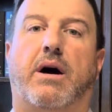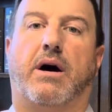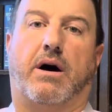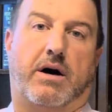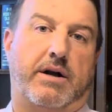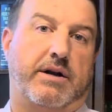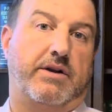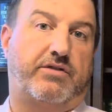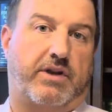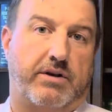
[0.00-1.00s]

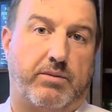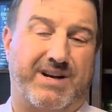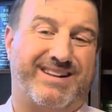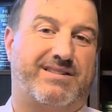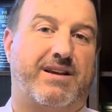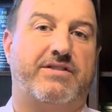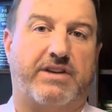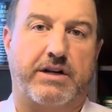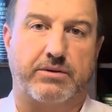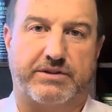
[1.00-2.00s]
when it's
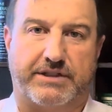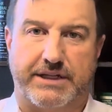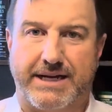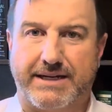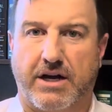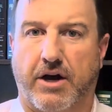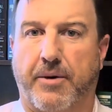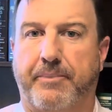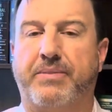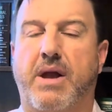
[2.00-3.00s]
Schedule C
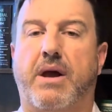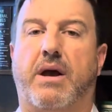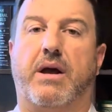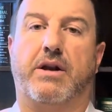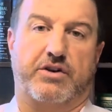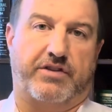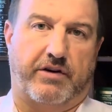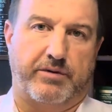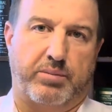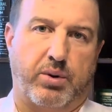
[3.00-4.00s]
income and you're
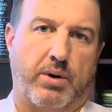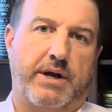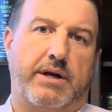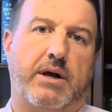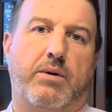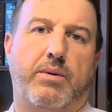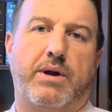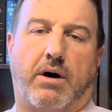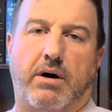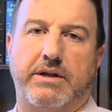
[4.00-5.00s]
self-employed, we
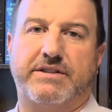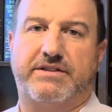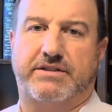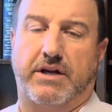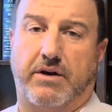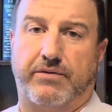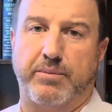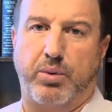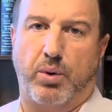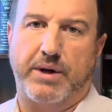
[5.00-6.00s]
call it
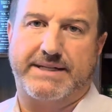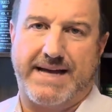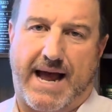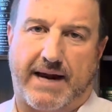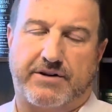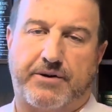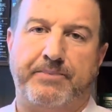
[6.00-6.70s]
self-employed tax.